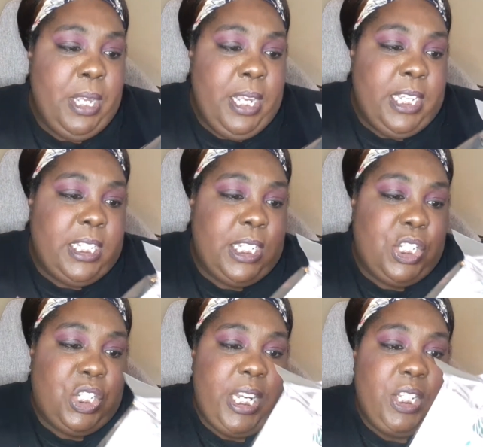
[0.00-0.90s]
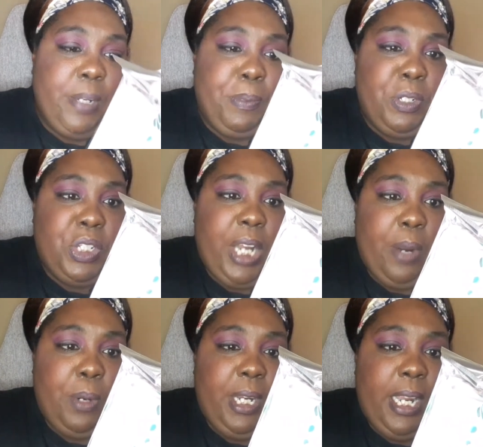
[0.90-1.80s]
It says change up your
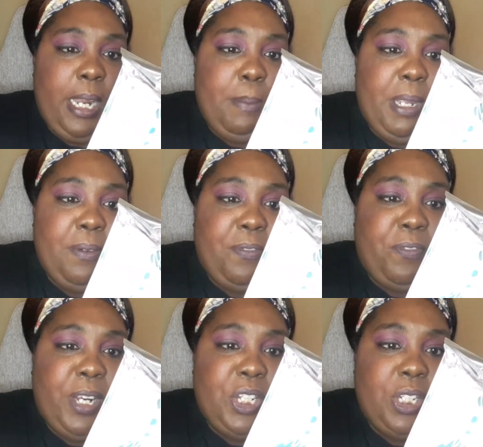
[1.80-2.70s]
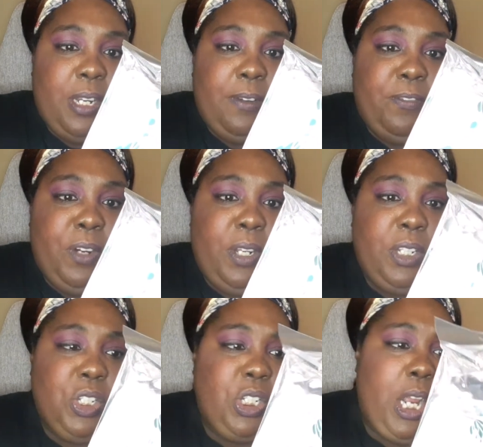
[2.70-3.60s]
shower game in fresh and fun
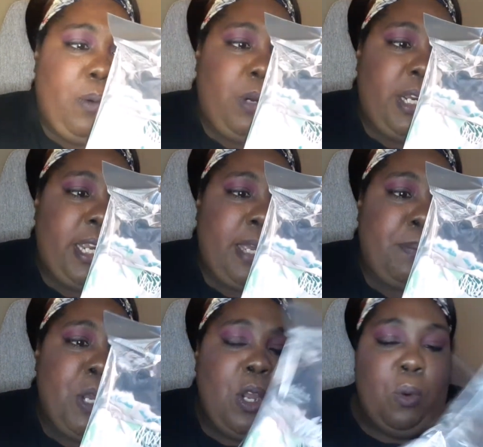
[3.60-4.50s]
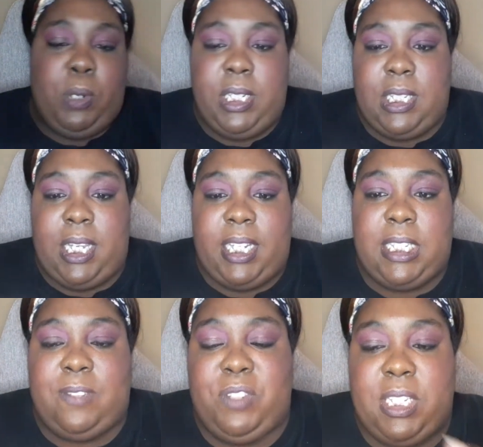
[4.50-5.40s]
shower cap. One
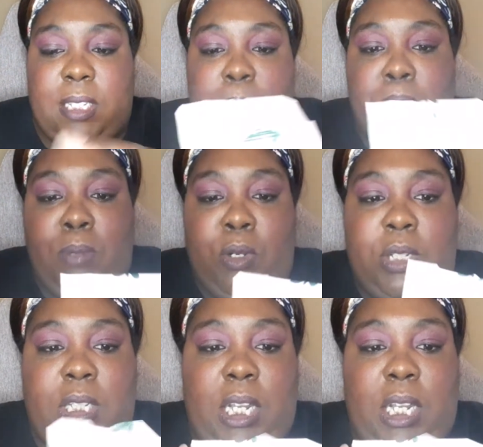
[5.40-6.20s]
size fits most.